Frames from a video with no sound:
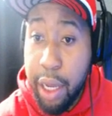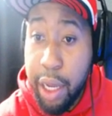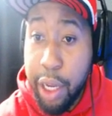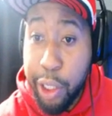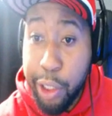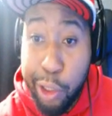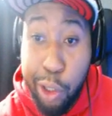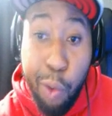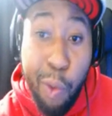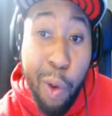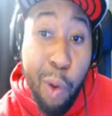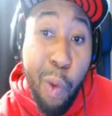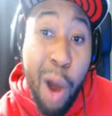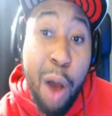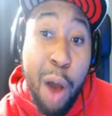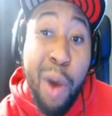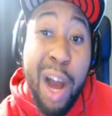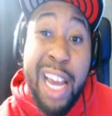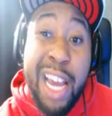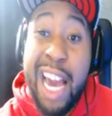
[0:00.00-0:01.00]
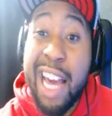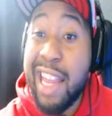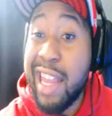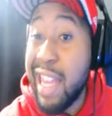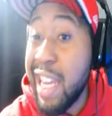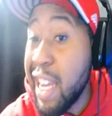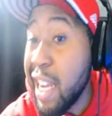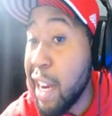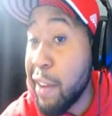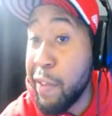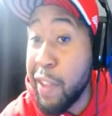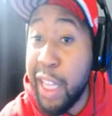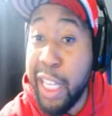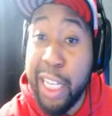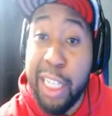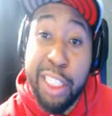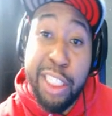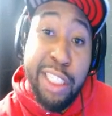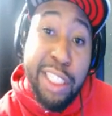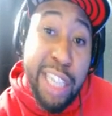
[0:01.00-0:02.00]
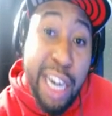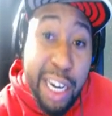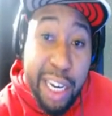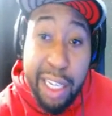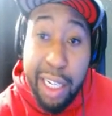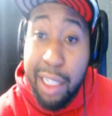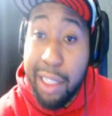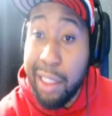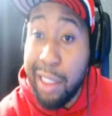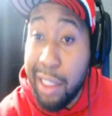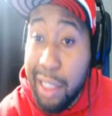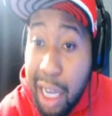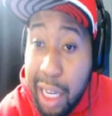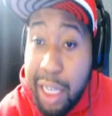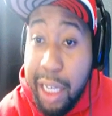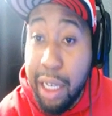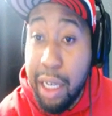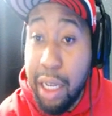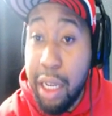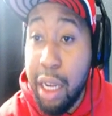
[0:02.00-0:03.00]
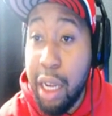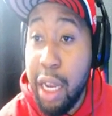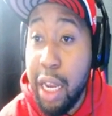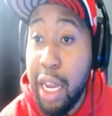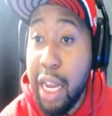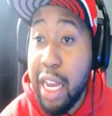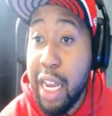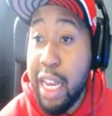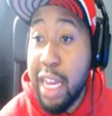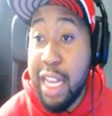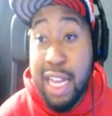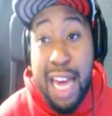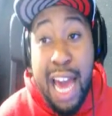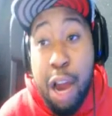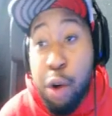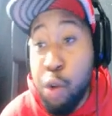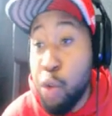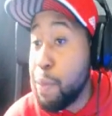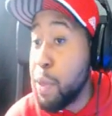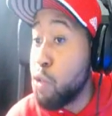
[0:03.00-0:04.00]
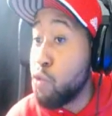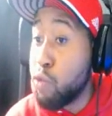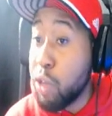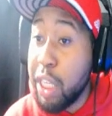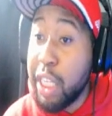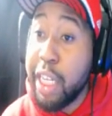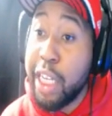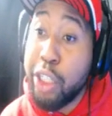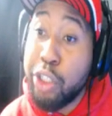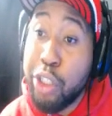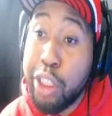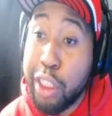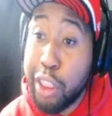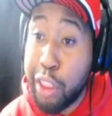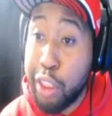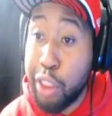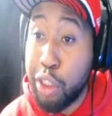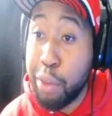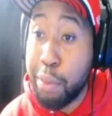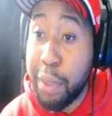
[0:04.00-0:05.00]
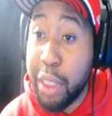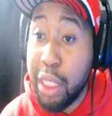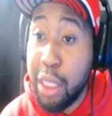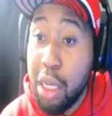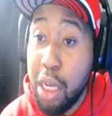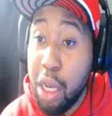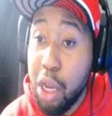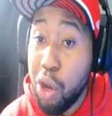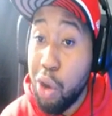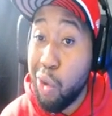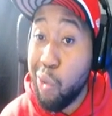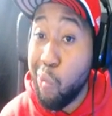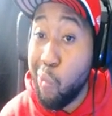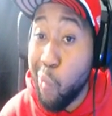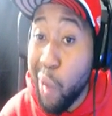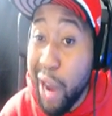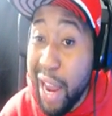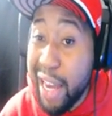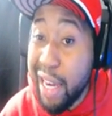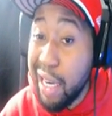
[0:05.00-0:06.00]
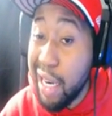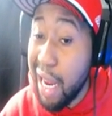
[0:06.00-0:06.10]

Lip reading: So while y'all think everything is checking and sunning, that would be really interesting to me when